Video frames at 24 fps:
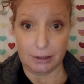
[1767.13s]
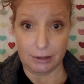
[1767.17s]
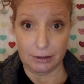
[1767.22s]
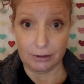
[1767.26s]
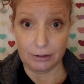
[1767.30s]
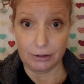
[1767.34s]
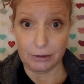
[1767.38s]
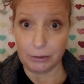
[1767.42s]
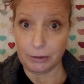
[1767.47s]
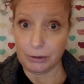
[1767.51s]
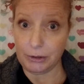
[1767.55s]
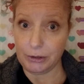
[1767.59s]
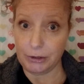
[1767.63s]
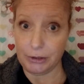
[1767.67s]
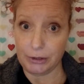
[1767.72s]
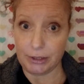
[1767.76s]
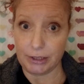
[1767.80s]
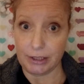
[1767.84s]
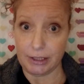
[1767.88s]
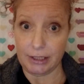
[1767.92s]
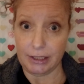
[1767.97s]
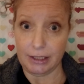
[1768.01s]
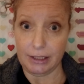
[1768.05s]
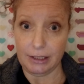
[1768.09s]
lose your
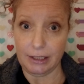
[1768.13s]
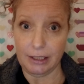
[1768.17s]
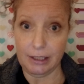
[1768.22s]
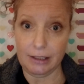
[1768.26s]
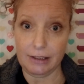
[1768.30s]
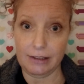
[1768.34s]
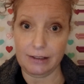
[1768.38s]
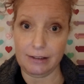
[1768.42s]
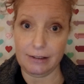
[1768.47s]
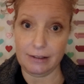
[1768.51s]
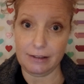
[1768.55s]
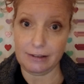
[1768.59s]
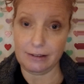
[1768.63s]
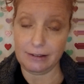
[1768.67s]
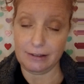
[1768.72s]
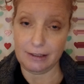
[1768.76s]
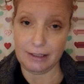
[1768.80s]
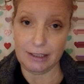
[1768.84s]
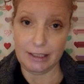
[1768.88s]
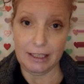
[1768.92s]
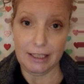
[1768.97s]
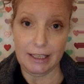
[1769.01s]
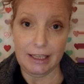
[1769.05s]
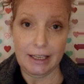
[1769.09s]
son.
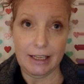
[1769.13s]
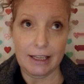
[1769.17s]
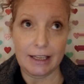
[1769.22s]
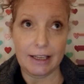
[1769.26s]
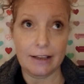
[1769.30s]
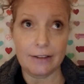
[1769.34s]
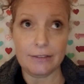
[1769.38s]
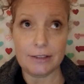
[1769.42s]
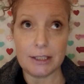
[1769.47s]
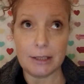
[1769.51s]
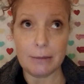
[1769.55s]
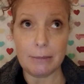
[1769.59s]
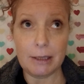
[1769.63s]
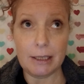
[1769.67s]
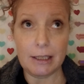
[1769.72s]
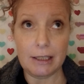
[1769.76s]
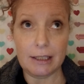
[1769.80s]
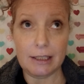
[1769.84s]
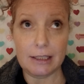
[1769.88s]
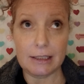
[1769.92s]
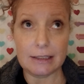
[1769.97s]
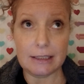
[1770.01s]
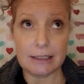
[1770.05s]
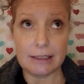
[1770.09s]
If somebody
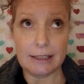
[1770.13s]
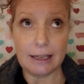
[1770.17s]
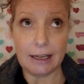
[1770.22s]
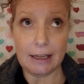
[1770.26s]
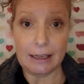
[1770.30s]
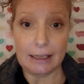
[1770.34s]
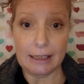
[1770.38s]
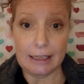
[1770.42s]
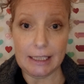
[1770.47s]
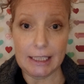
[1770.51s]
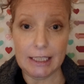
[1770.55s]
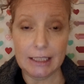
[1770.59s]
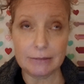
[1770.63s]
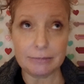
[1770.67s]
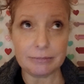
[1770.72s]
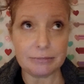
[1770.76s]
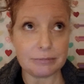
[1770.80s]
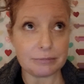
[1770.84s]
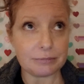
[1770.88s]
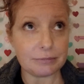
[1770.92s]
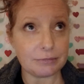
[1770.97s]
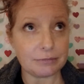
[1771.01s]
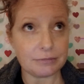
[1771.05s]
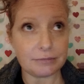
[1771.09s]
needs to die,
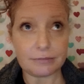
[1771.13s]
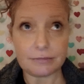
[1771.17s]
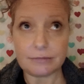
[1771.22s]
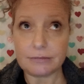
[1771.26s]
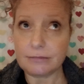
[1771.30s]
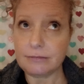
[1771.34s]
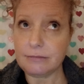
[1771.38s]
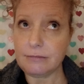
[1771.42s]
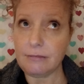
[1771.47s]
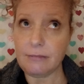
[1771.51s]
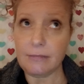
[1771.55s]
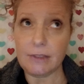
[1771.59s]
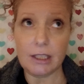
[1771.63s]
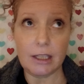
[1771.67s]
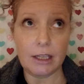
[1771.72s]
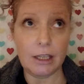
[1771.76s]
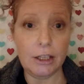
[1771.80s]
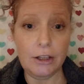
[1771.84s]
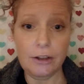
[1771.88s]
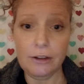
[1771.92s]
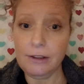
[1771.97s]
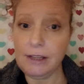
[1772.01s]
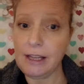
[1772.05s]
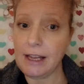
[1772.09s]

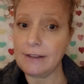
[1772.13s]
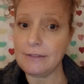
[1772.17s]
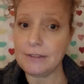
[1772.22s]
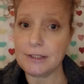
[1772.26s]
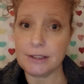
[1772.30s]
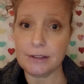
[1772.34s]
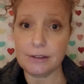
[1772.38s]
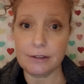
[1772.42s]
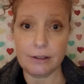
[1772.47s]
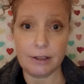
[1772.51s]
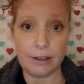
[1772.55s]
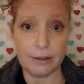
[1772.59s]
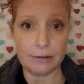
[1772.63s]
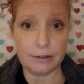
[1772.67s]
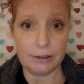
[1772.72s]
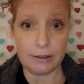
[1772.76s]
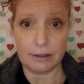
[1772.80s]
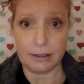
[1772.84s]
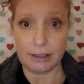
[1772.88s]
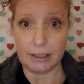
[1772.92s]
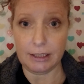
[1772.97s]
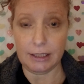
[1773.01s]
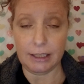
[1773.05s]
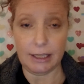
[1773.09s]
your life still goes
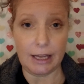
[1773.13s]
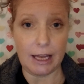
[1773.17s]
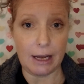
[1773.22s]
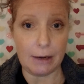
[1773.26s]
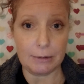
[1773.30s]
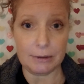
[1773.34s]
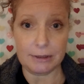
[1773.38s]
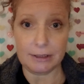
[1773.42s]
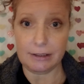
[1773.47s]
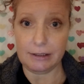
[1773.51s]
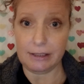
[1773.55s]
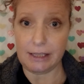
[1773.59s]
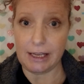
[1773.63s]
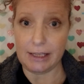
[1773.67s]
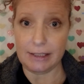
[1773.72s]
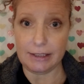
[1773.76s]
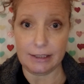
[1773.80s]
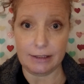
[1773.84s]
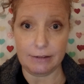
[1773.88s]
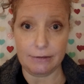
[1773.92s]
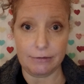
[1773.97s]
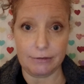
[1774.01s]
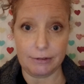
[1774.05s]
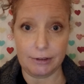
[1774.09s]
on. That was a
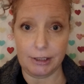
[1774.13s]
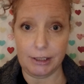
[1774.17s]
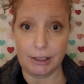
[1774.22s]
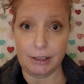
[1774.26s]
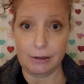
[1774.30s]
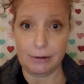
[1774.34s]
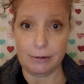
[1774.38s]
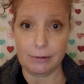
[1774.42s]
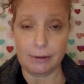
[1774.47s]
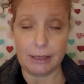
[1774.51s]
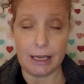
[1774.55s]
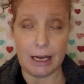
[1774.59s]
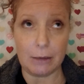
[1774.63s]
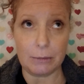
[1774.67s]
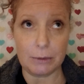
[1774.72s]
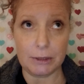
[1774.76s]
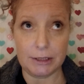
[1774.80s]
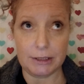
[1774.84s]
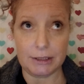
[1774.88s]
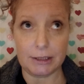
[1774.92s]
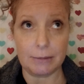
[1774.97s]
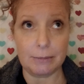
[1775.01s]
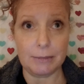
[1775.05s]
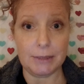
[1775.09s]
lesson for you. That was
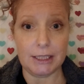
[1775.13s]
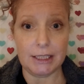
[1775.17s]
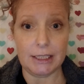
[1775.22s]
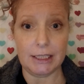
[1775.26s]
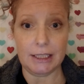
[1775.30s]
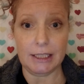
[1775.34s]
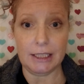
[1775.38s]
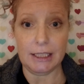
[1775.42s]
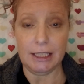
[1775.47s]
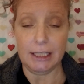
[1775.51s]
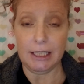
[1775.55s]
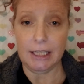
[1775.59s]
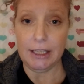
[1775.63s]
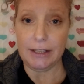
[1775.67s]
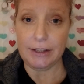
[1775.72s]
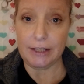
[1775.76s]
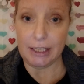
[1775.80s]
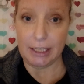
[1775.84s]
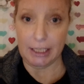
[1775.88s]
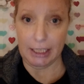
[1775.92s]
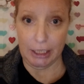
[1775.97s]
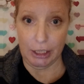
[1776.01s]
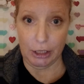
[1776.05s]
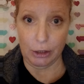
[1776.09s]
something
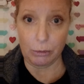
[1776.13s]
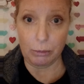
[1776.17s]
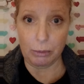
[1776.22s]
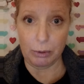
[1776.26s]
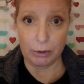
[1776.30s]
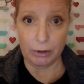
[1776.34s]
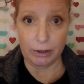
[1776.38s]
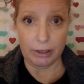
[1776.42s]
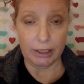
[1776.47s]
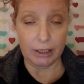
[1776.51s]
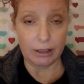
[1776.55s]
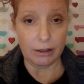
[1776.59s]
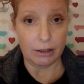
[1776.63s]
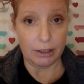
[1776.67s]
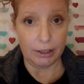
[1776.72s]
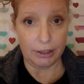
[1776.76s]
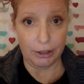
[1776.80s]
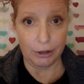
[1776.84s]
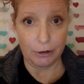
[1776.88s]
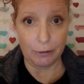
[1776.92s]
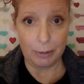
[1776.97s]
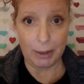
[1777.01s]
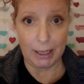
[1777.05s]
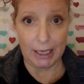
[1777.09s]
that you put on
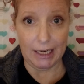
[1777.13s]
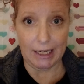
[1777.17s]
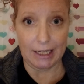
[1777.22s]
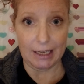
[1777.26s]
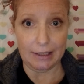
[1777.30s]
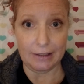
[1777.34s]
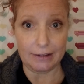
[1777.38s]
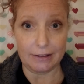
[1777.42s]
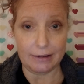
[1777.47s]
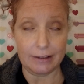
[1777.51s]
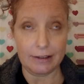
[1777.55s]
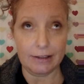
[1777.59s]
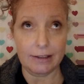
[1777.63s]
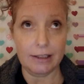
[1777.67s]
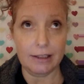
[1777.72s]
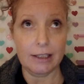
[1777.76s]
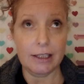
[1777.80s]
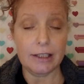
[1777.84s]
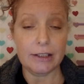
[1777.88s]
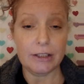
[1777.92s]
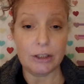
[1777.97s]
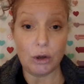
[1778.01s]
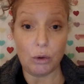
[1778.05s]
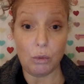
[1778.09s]
your path
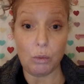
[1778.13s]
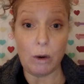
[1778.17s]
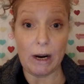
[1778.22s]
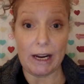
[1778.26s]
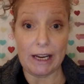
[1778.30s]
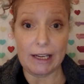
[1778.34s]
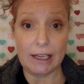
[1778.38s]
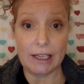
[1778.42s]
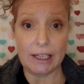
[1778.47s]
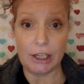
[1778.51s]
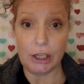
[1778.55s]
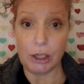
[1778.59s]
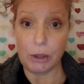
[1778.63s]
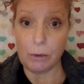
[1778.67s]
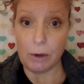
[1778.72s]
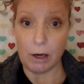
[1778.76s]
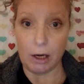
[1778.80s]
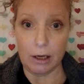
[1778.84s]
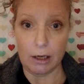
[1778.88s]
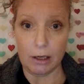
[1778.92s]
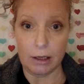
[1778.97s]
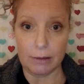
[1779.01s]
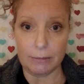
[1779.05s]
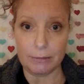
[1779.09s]
to wake you
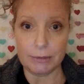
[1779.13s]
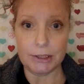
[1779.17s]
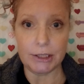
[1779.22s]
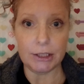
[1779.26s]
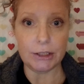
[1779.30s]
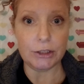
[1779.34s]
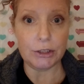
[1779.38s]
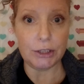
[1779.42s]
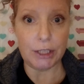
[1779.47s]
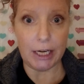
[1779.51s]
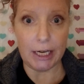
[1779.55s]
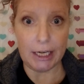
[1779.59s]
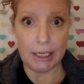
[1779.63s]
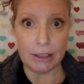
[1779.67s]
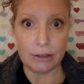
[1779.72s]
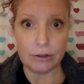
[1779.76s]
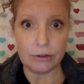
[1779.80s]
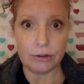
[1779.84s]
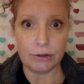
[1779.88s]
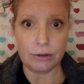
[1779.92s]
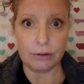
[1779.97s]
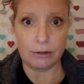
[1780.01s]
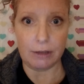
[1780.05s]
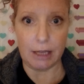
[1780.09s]
up, to change
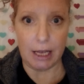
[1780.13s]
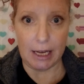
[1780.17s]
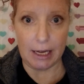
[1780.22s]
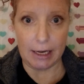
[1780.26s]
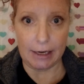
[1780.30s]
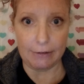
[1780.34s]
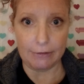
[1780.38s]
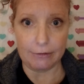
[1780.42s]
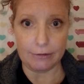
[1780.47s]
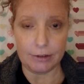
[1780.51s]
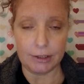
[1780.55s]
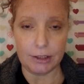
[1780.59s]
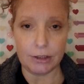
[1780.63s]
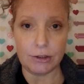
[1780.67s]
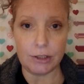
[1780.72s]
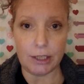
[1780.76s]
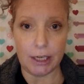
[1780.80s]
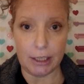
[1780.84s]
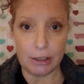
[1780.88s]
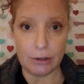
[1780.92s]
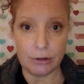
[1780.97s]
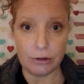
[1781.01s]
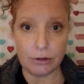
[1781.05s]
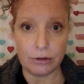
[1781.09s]
your life, to
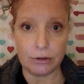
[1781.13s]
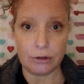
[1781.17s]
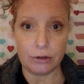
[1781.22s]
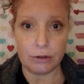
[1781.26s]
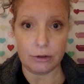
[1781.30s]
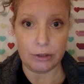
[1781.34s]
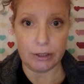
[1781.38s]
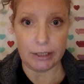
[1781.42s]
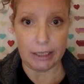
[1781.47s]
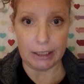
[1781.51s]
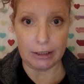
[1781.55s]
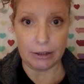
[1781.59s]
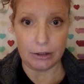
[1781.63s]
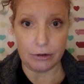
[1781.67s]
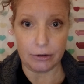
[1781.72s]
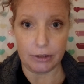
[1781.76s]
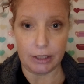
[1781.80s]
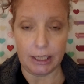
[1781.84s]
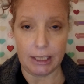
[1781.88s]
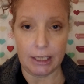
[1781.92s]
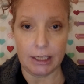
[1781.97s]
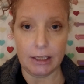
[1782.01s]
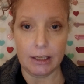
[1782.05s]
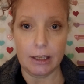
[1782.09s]
change your
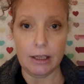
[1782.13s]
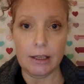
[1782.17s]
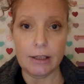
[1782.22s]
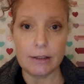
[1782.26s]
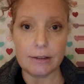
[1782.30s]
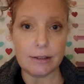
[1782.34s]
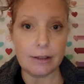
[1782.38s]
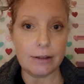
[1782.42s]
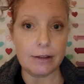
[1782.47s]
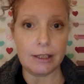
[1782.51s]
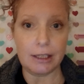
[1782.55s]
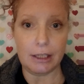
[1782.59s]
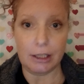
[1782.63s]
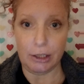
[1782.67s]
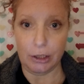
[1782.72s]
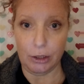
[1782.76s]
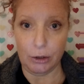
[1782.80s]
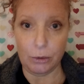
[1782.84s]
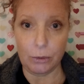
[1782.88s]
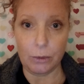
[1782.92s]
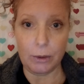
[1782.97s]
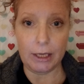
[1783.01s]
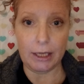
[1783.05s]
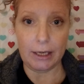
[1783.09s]
trajectory so that
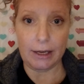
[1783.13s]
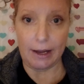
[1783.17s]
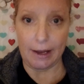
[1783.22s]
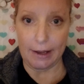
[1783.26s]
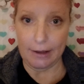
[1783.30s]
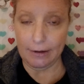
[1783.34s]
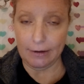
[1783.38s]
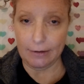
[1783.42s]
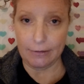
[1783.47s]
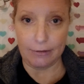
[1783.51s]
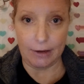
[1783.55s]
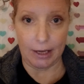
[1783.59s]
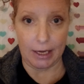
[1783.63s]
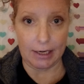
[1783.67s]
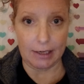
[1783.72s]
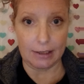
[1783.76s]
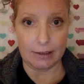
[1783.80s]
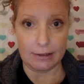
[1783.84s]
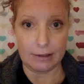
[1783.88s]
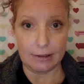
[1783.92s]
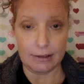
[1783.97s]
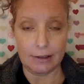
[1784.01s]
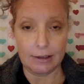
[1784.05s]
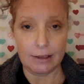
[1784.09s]
you could
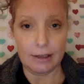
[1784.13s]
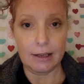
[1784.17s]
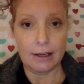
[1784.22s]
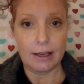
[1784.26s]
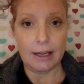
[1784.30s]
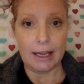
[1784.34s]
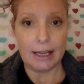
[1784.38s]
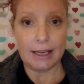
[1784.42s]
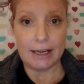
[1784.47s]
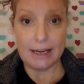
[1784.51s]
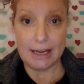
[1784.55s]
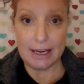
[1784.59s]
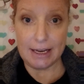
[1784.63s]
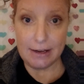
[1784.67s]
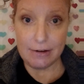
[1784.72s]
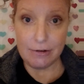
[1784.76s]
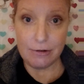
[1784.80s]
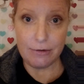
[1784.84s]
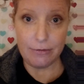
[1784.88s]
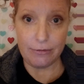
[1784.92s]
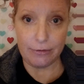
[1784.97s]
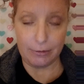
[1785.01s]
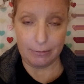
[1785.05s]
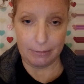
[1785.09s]
elevate and heal
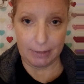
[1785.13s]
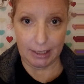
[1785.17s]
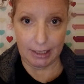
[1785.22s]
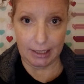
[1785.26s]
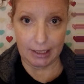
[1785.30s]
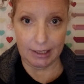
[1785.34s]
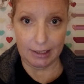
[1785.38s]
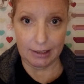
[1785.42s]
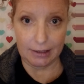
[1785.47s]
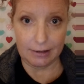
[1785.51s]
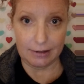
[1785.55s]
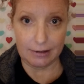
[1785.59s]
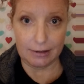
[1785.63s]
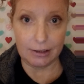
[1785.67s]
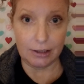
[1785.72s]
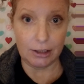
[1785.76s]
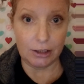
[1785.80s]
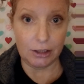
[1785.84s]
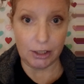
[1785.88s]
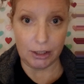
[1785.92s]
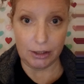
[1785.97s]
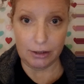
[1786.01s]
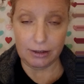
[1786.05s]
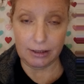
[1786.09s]
from that, to
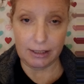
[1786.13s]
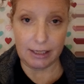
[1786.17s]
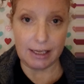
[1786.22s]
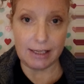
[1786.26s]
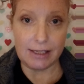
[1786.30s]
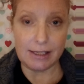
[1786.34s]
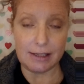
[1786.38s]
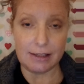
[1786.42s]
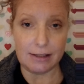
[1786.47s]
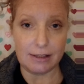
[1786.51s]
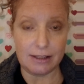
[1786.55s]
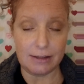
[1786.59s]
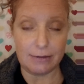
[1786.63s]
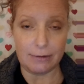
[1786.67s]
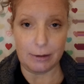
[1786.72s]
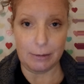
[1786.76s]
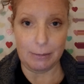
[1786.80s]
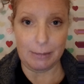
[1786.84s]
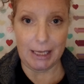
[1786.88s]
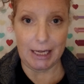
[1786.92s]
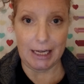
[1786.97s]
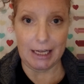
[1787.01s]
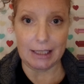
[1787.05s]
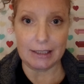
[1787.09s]
learn lessons from
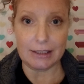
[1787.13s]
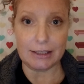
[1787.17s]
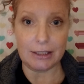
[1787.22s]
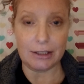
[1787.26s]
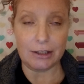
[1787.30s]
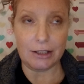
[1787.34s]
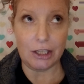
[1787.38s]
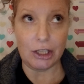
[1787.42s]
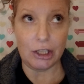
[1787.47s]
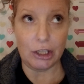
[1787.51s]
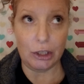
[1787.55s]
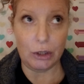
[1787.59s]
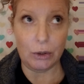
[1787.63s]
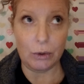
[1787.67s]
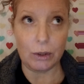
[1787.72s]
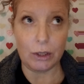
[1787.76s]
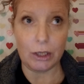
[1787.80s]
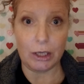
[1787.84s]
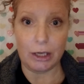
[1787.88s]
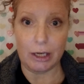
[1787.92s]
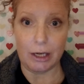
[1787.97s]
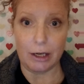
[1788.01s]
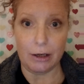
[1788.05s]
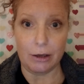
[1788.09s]
that so that you
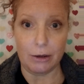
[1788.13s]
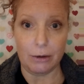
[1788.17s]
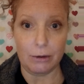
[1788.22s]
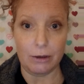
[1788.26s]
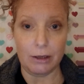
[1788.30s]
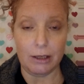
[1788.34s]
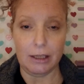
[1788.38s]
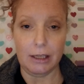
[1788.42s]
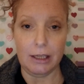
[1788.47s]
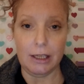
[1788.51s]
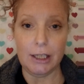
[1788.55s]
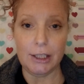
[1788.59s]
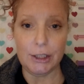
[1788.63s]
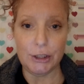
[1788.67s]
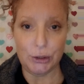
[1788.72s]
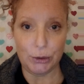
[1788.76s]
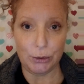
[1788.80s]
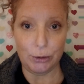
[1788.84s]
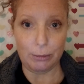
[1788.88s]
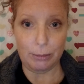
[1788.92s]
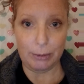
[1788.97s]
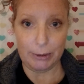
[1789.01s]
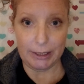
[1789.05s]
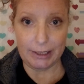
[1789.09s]
could go to a
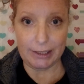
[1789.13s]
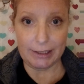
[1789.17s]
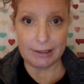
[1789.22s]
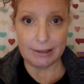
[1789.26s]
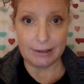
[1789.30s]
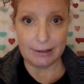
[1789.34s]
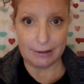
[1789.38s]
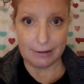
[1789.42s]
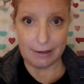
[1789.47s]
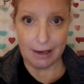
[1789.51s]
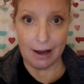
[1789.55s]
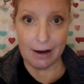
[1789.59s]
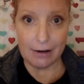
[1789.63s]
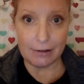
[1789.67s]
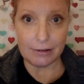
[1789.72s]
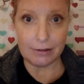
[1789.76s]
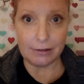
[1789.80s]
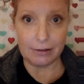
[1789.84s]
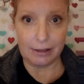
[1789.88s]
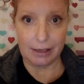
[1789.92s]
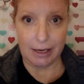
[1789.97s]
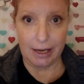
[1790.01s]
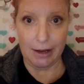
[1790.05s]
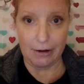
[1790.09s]
place that's
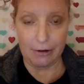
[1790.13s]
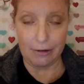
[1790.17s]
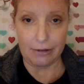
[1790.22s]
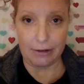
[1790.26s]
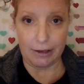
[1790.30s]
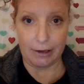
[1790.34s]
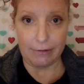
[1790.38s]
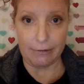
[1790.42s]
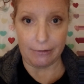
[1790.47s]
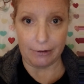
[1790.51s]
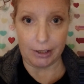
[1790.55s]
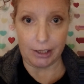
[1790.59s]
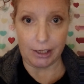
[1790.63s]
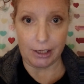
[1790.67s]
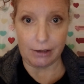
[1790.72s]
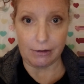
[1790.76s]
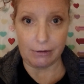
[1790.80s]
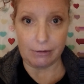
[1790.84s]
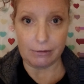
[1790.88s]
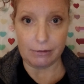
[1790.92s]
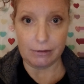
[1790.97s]
actually healthy for you,